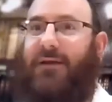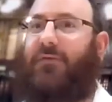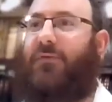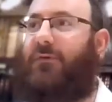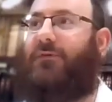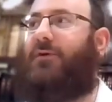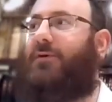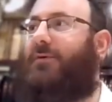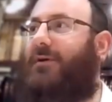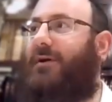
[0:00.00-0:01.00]
his
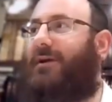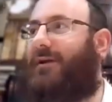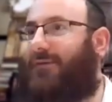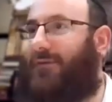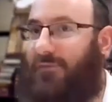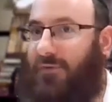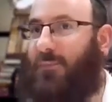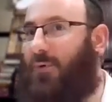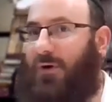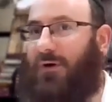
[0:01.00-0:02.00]
review is
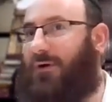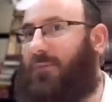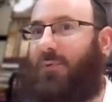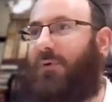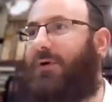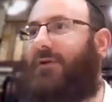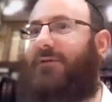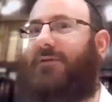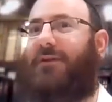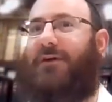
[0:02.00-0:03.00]
even more
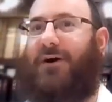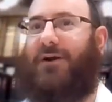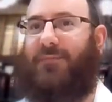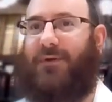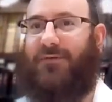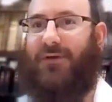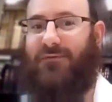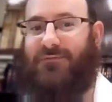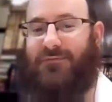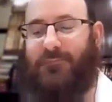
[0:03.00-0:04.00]
important than the item
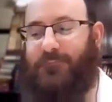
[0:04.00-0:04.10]
itself,